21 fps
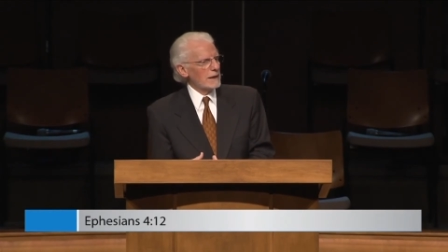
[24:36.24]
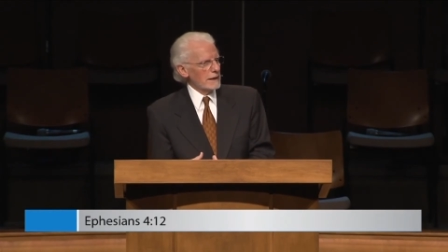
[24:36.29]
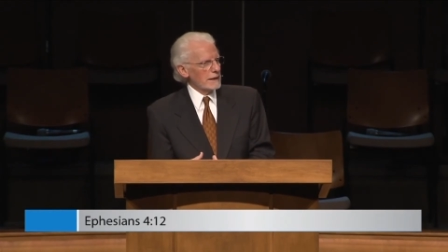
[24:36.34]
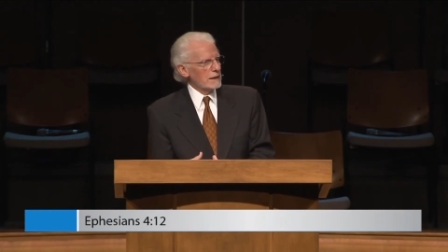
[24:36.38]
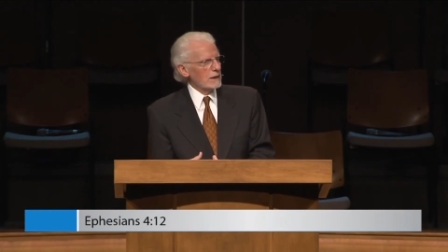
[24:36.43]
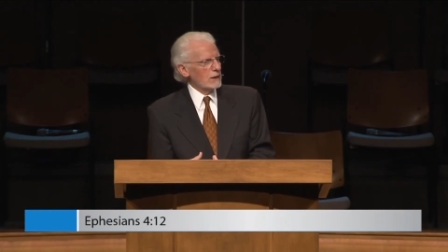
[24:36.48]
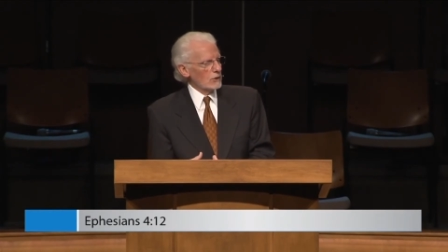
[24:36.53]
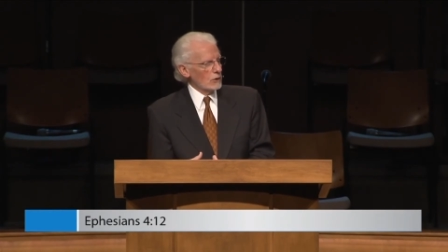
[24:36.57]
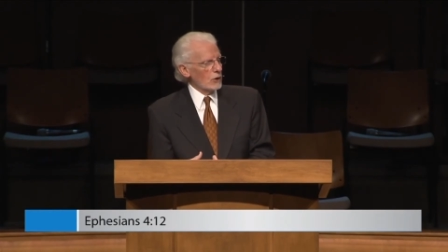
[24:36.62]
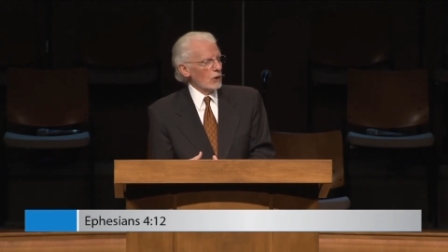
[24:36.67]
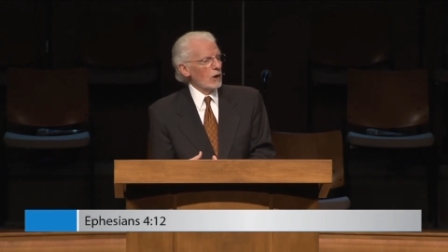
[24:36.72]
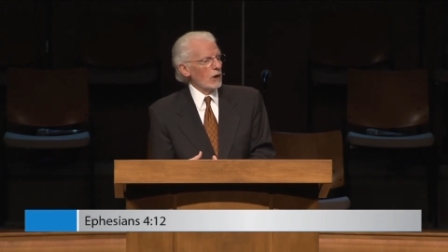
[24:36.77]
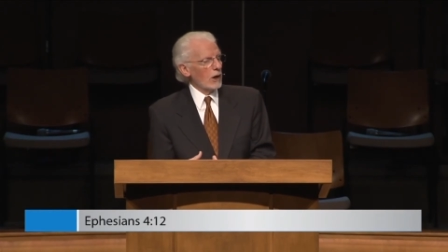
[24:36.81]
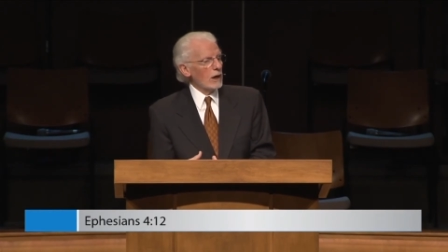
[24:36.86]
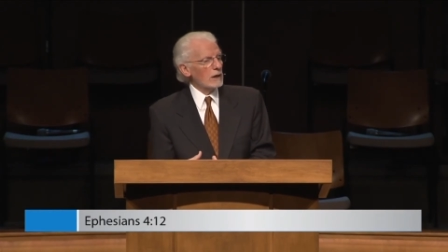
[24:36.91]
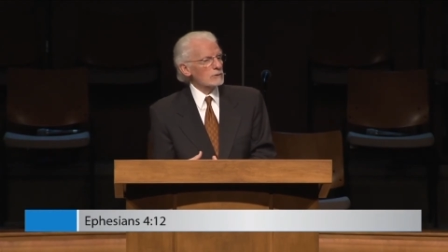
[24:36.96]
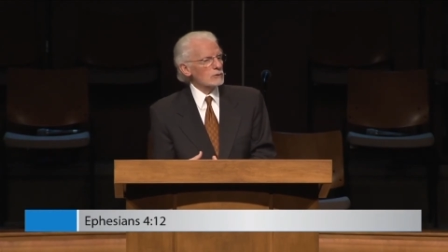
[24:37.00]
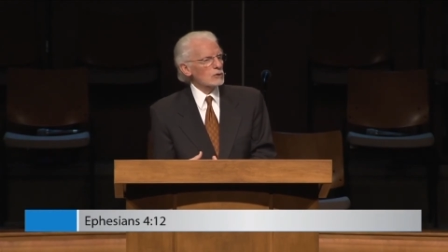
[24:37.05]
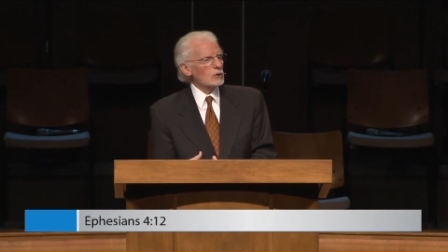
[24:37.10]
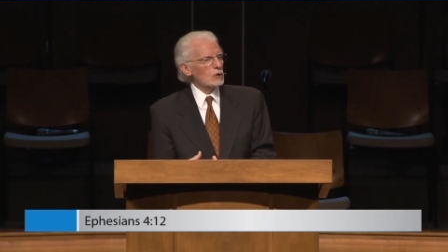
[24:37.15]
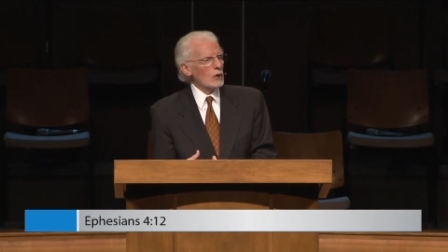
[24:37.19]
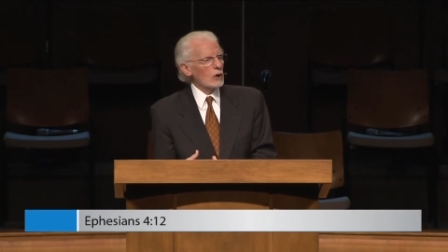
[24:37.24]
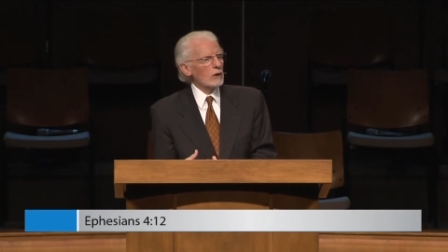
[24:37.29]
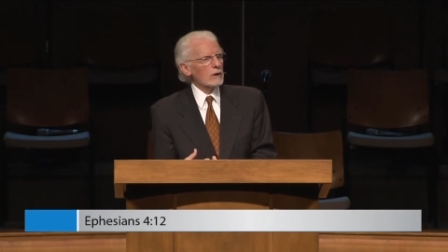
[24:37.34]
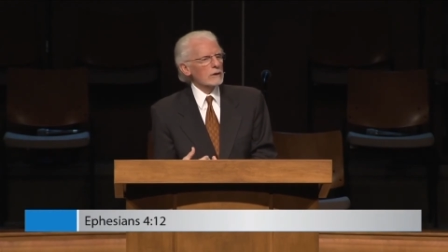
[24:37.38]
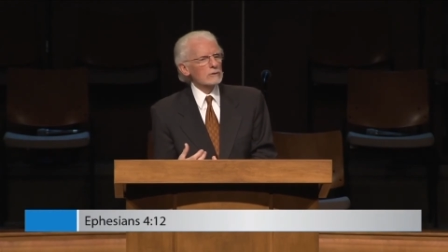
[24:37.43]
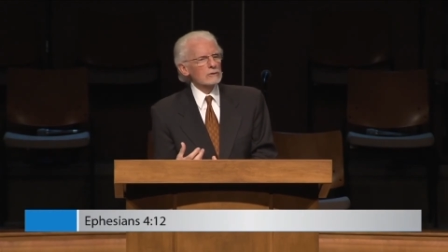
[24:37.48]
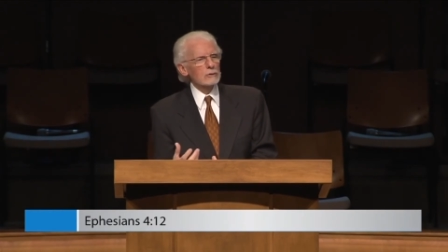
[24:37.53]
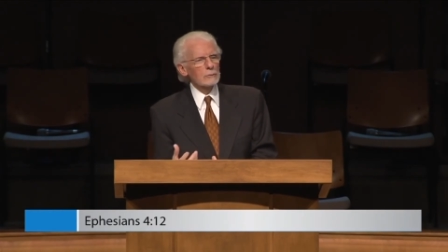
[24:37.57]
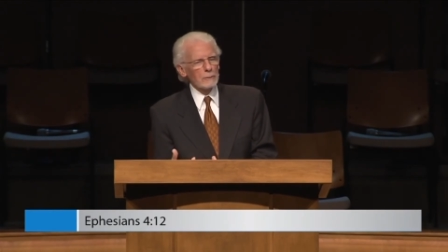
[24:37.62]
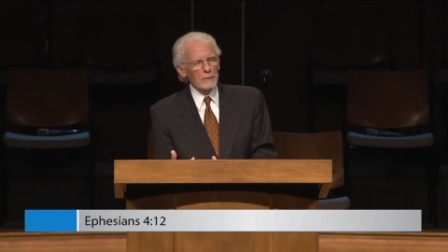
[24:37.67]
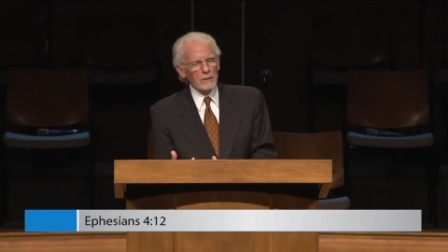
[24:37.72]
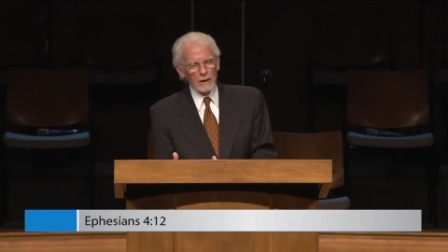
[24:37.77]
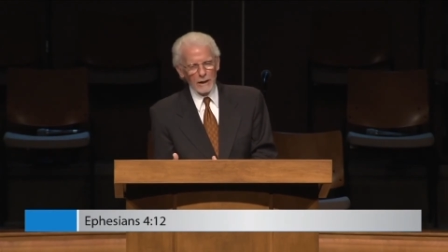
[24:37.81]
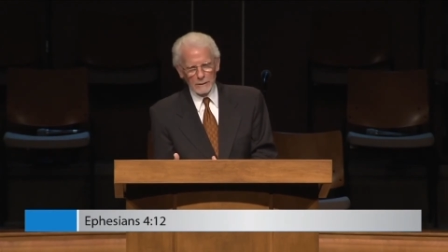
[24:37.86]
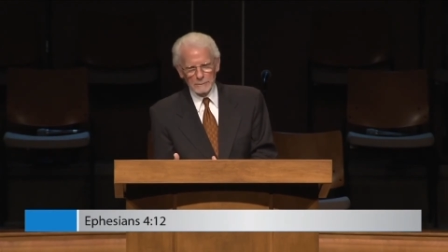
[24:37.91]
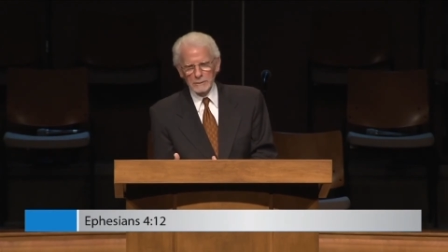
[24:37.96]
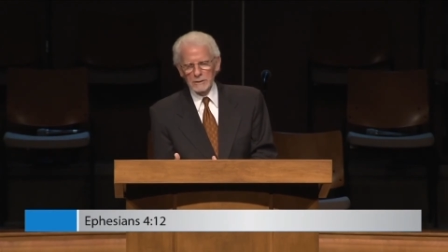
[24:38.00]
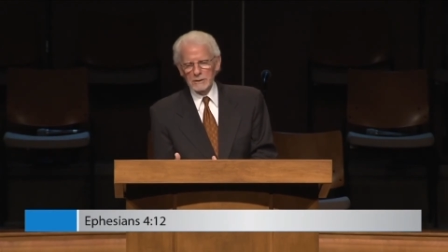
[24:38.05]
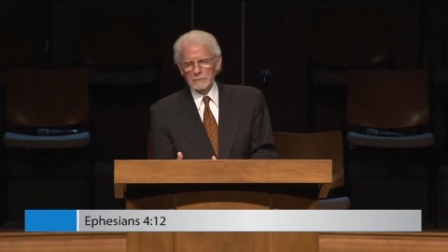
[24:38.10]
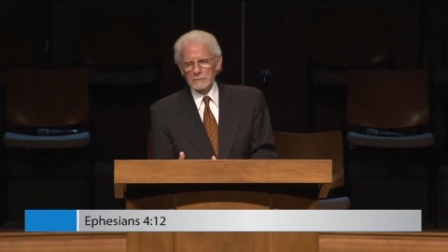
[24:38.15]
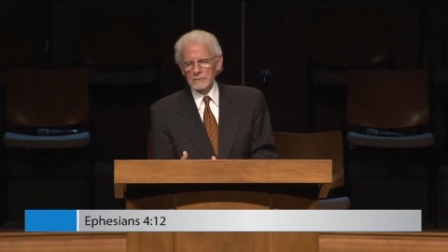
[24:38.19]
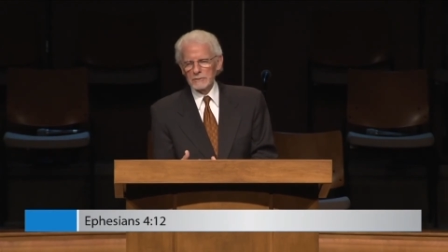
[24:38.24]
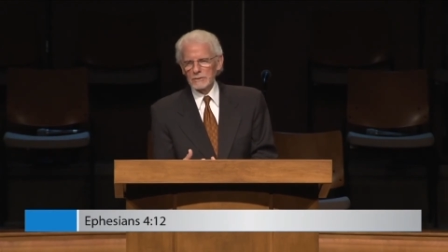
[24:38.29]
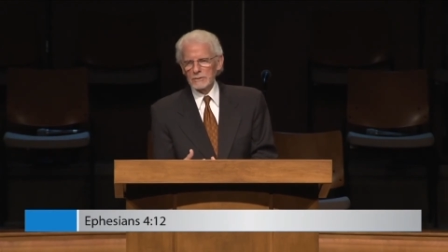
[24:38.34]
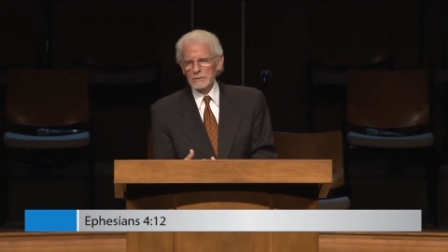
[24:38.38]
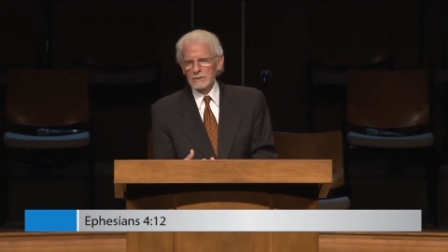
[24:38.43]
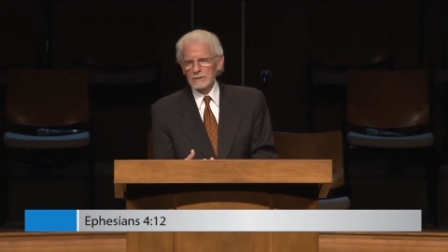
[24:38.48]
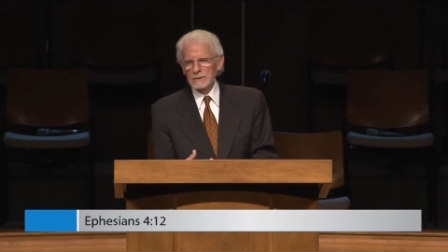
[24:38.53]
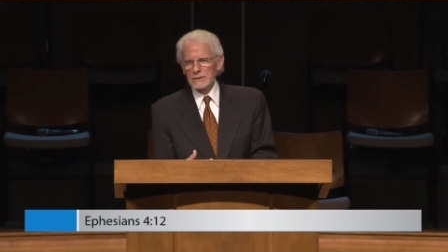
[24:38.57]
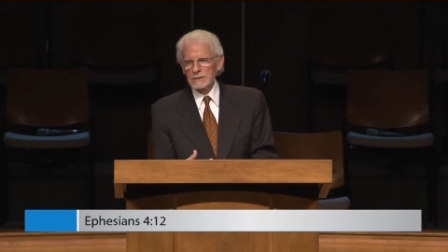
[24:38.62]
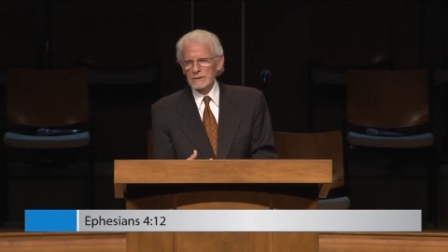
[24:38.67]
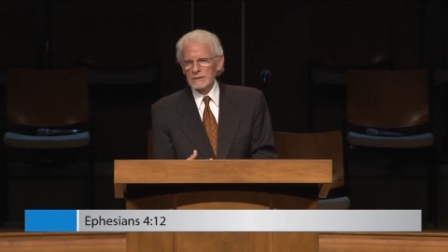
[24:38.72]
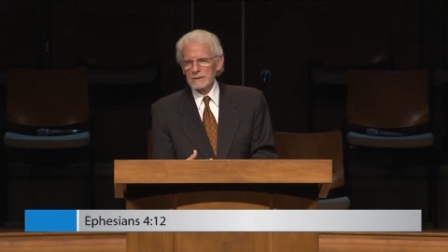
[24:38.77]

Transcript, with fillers: it can cause large problems.